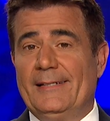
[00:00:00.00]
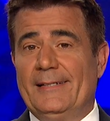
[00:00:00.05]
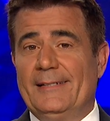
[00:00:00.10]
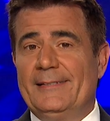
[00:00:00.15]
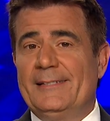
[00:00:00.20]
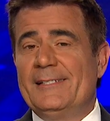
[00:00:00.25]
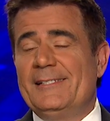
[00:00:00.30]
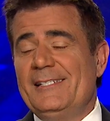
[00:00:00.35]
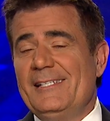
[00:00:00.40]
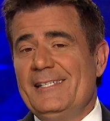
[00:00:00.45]

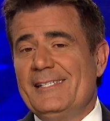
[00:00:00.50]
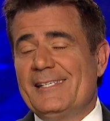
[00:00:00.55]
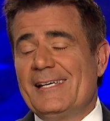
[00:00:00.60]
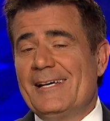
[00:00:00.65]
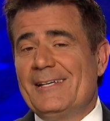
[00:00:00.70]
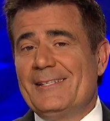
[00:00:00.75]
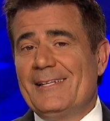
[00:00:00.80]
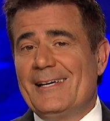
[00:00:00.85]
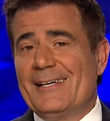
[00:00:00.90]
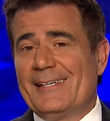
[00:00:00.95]
Does he
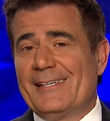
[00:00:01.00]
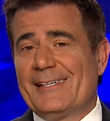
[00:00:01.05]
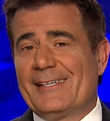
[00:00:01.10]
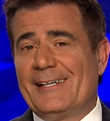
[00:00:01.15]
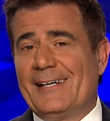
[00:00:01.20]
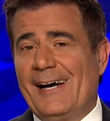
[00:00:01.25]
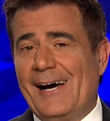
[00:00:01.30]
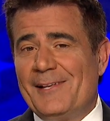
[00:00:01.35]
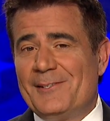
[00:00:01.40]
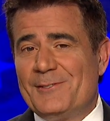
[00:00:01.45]
sound like a
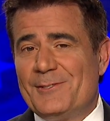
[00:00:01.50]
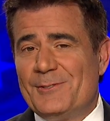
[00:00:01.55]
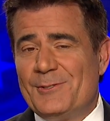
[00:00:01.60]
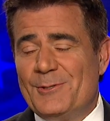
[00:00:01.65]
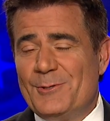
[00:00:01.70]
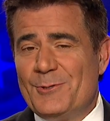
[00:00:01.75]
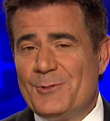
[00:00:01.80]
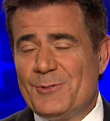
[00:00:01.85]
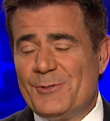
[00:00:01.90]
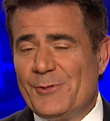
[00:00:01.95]

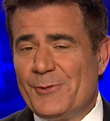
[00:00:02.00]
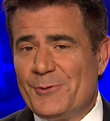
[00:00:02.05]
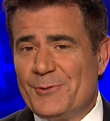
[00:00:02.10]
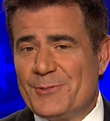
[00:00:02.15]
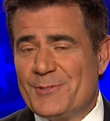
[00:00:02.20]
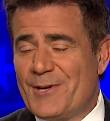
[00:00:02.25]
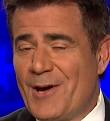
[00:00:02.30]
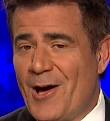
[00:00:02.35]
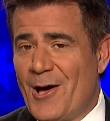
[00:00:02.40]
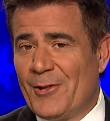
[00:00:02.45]
constitutional
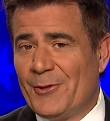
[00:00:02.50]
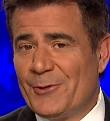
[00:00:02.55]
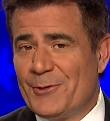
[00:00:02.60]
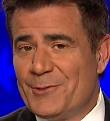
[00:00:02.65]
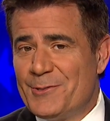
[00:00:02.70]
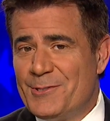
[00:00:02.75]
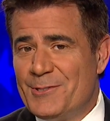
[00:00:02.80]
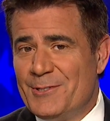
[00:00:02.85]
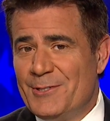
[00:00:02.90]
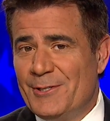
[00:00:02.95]

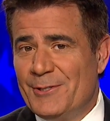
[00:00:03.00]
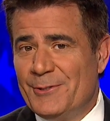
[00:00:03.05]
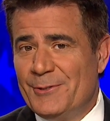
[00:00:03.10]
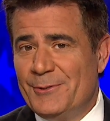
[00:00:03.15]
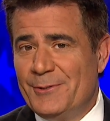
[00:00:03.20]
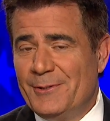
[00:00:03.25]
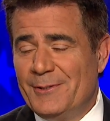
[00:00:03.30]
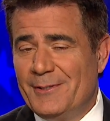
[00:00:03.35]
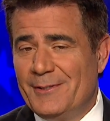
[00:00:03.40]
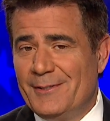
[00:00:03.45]
scholar to
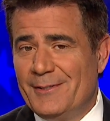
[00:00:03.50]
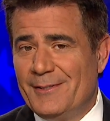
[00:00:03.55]
you?